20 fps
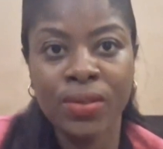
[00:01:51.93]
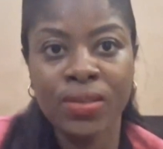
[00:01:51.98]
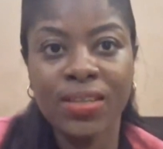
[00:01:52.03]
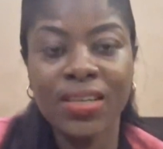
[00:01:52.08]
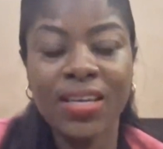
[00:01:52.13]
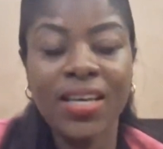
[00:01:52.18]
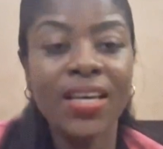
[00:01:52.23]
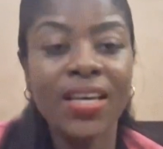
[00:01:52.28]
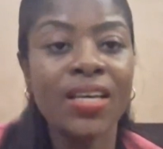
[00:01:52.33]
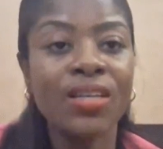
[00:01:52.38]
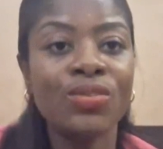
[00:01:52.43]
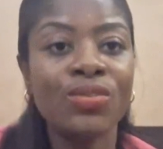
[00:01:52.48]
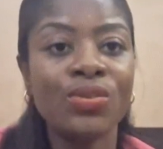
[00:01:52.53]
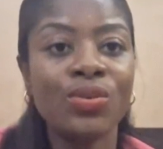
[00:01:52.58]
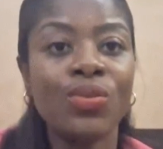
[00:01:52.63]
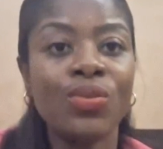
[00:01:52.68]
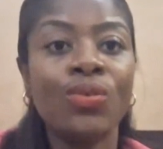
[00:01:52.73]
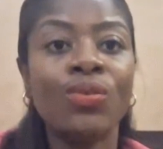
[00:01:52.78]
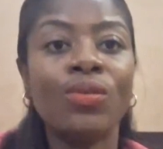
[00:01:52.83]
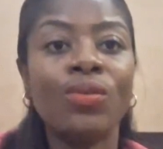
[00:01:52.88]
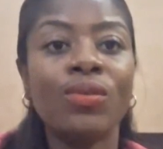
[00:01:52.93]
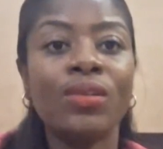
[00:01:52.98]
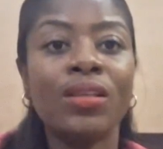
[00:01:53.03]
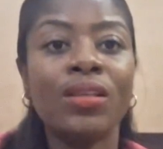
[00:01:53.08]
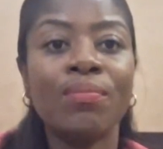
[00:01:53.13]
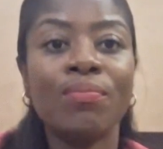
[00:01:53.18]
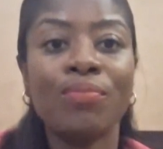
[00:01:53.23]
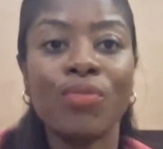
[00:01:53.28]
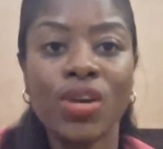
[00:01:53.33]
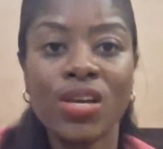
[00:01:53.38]
Okay, so
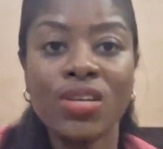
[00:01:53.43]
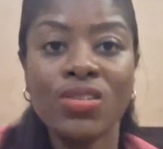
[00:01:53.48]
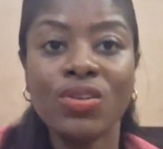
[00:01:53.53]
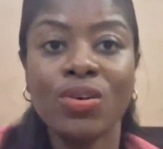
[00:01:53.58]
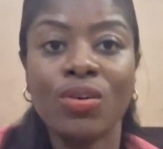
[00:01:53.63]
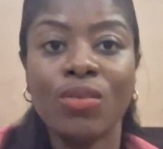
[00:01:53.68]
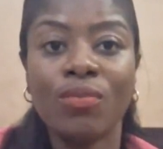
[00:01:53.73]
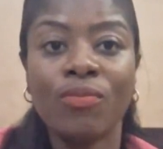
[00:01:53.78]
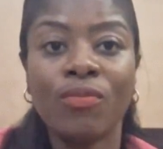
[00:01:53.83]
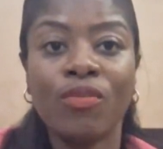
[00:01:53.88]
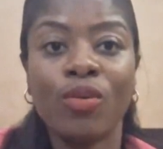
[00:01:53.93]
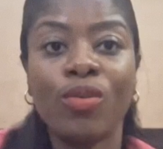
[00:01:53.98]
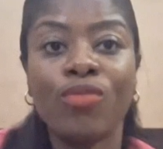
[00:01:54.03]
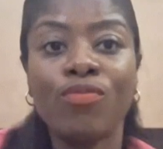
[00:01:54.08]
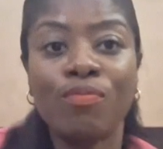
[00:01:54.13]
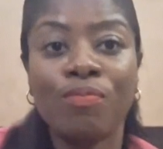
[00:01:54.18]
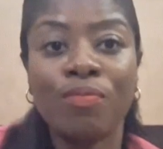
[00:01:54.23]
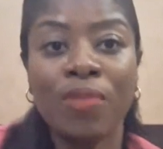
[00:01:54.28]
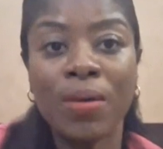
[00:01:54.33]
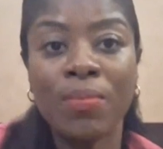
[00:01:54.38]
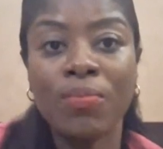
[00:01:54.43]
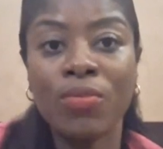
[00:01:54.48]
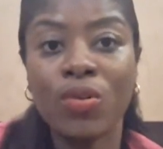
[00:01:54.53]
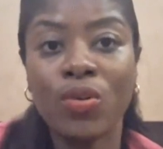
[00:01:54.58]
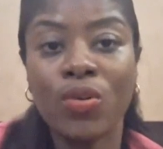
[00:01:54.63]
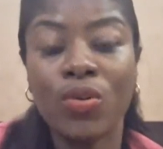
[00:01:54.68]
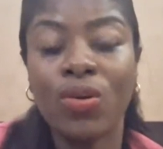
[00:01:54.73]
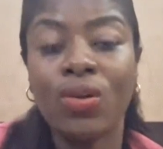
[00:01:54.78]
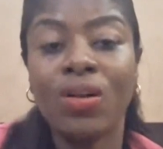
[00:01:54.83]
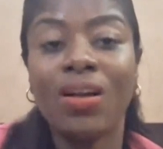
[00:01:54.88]
the price of palm
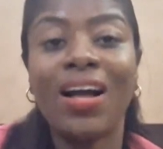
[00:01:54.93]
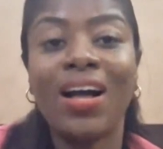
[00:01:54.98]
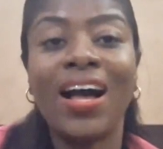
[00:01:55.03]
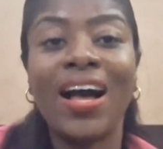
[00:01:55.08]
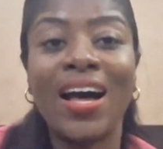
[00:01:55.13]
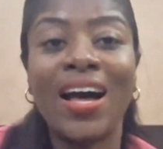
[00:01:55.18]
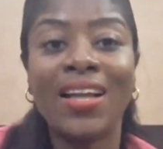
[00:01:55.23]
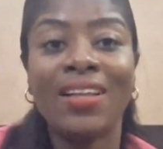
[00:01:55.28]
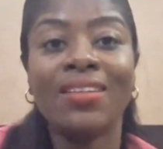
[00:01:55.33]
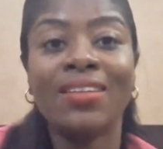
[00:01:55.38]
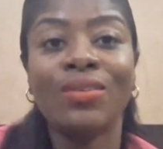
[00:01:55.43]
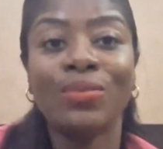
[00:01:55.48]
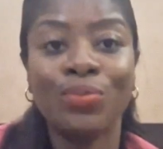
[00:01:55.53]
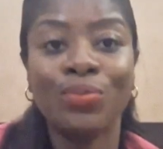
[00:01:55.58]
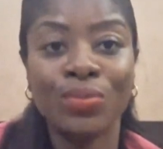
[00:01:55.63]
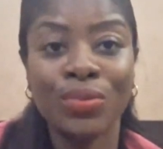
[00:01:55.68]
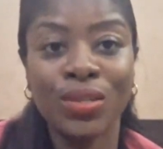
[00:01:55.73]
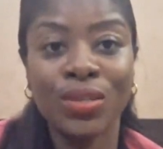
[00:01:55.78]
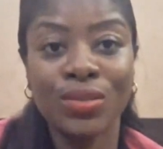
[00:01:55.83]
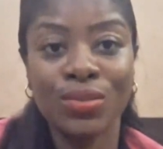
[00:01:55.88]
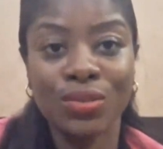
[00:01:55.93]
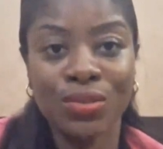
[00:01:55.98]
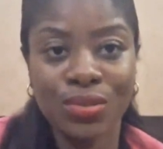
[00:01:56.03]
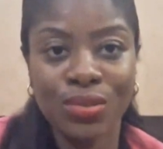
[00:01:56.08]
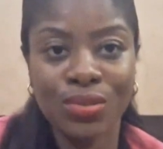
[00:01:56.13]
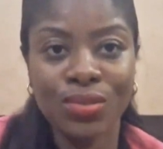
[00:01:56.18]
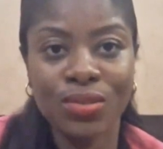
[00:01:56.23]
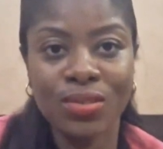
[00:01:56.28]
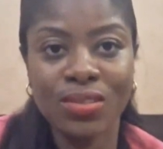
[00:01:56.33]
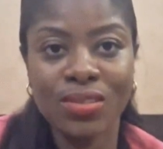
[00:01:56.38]
oil had
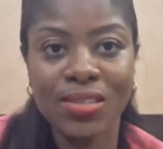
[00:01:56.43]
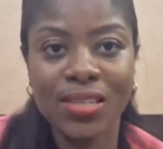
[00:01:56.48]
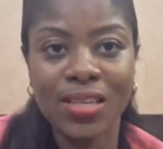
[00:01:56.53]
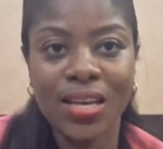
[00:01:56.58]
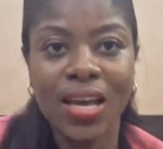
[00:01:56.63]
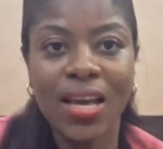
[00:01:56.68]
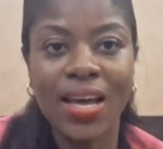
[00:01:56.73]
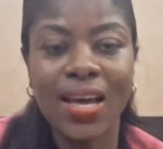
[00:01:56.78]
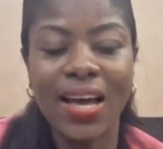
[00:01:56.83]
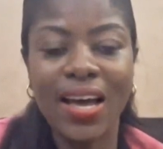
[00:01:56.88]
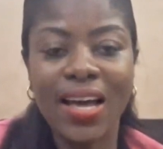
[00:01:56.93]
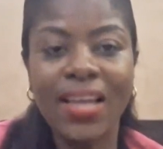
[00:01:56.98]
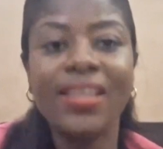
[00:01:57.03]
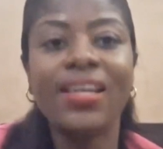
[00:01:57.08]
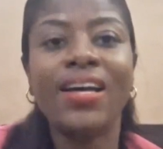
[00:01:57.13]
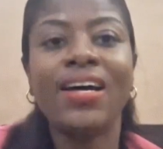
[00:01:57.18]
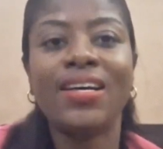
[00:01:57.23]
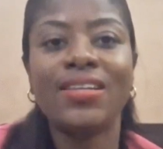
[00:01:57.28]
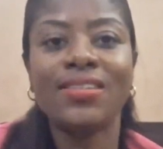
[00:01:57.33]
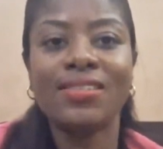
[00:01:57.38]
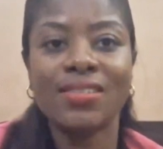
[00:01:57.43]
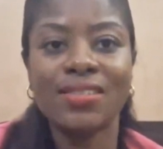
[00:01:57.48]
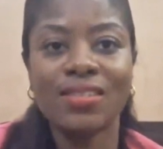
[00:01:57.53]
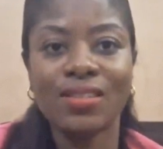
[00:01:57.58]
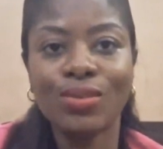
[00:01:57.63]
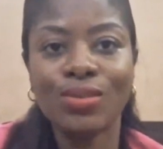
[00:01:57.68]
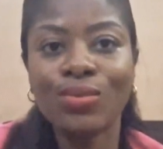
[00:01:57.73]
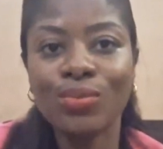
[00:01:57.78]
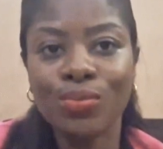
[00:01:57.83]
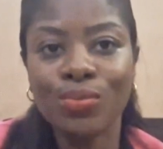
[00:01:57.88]
reduced and has
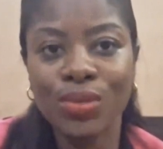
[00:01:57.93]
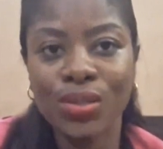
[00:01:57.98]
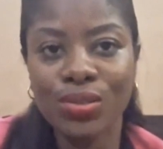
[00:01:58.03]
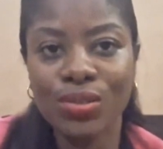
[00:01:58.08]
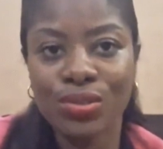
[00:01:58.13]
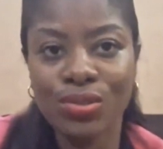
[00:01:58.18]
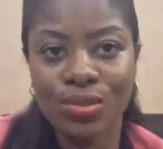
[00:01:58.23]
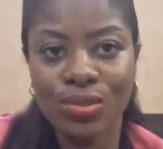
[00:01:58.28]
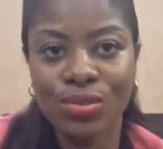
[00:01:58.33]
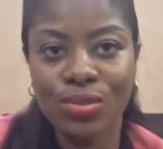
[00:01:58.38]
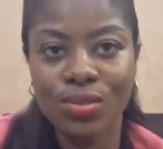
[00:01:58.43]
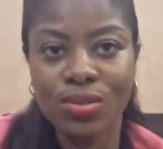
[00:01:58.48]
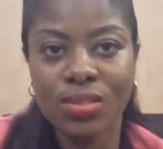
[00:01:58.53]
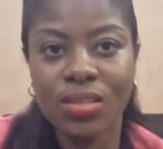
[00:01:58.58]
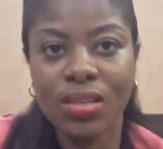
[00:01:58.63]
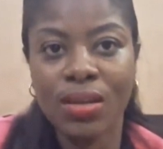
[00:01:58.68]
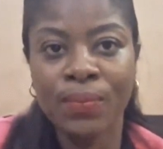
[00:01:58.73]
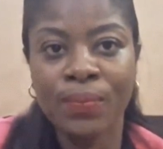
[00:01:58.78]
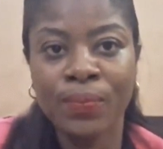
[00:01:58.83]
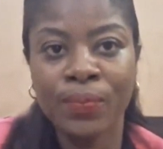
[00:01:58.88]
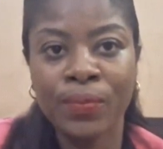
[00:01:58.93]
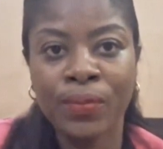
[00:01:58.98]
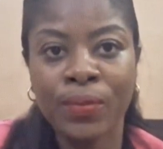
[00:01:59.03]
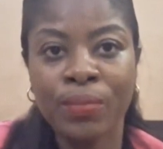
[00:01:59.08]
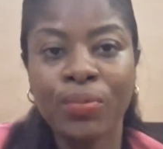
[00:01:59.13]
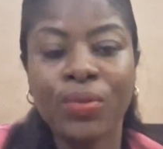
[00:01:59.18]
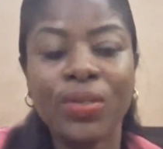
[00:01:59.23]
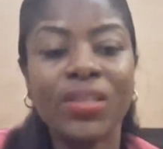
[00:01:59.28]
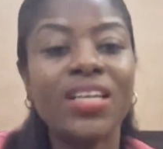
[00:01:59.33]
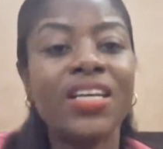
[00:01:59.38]
still reduced,
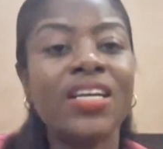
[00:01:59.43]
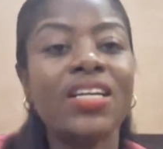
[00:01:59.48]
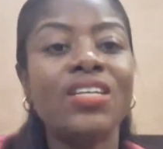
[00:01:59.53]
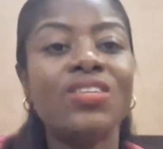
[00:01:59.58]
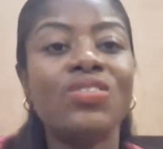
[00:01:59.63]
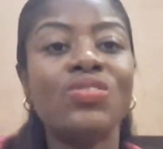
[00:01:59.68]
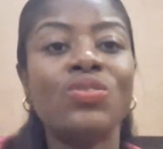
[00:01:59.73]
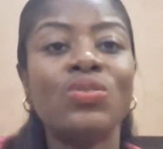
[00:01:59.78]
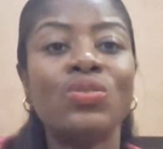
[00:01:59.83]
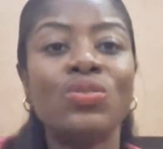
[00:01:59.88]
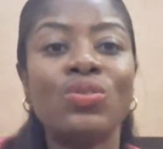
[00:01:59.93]
but it is